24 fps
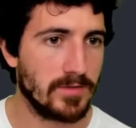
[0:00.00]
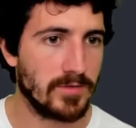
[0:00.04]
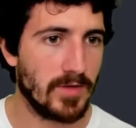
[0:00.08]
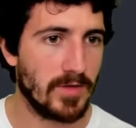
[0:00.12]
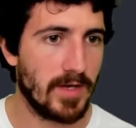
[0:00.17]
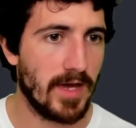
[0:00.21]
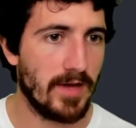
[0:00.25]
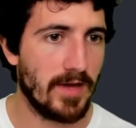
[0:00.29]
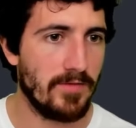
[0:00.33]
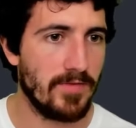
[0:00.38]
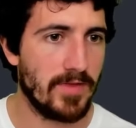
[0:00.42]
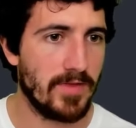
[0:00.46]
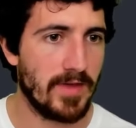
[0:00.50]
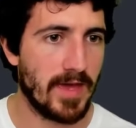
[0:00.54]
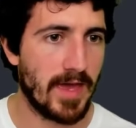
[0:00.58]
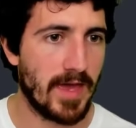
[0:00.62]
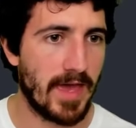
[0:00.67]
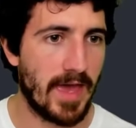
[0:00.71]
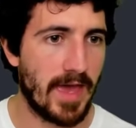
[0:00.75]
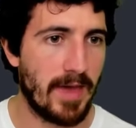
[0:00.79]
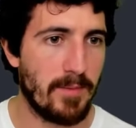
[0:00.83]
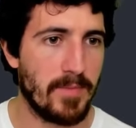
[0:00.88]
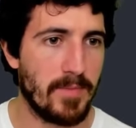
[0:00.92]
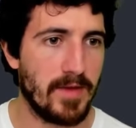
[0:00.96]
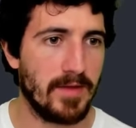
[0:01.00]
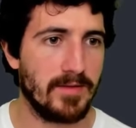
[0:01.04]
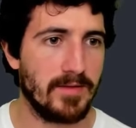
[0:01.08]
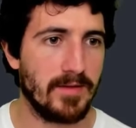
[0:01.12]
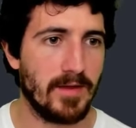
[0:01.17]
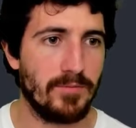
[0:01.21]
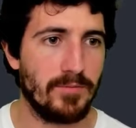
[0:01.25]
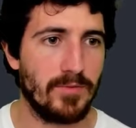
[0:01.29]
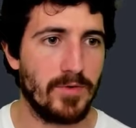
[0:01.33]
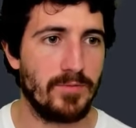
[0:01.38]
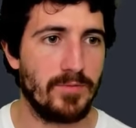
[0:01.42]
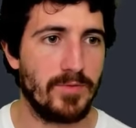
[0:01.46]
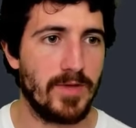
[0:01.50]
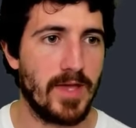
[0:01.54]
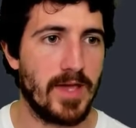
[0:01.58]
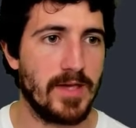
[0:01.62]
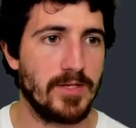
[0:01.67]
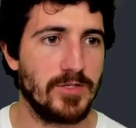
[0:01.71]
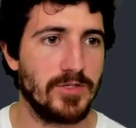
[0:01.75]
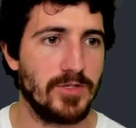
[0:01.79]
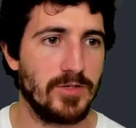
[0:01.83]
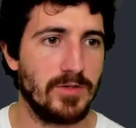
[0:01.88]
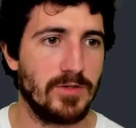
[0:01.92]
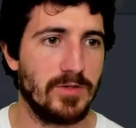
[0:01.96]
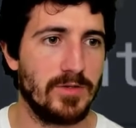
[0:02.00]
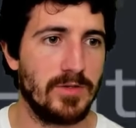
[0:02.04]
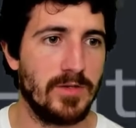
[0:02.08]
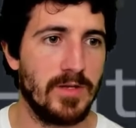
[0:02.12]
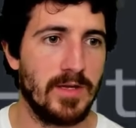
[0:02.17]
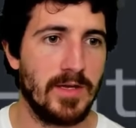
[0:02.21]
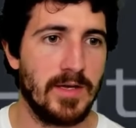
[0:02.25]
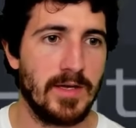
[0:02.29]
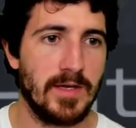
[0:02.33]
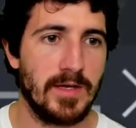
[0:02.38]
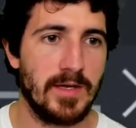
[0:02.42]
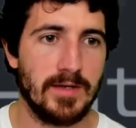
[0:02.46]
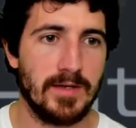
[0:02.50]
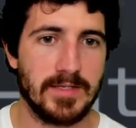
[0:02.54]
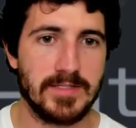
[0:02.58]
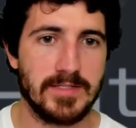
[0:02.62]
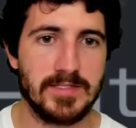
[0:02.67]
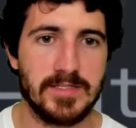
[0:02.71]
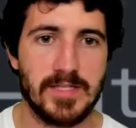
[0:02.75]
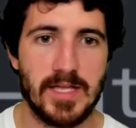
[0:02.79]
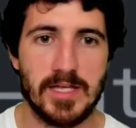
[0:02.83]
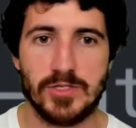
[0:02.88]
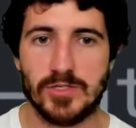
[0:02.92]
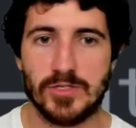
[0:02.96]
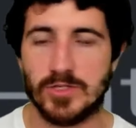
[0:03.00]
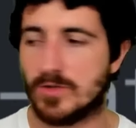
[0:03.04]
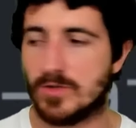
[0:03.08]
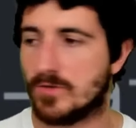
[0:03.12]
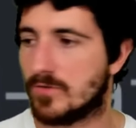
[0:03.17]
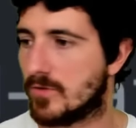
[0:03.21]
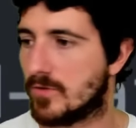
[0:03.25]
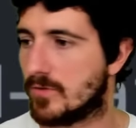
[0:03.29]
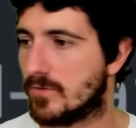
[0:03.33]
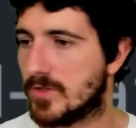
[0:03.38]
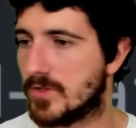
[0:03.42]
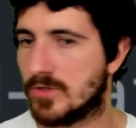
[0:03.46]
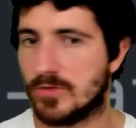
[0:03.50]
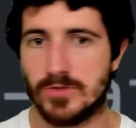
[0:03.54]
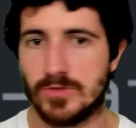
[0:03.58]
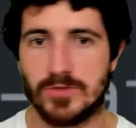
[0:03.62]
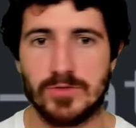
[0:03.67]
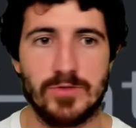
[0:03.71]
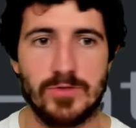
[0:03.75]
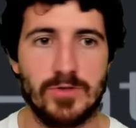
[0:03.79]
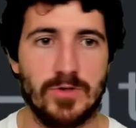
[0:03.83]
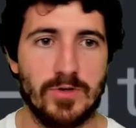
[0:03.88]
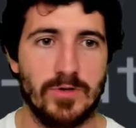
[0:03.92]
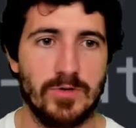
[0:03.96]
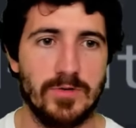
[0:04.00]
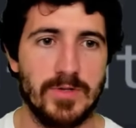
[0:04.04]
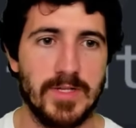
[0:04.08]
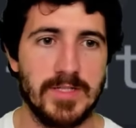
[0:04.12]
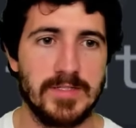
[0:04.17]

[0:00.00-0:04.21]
so I have the emmet abbreviation extension for Visual Studio Code.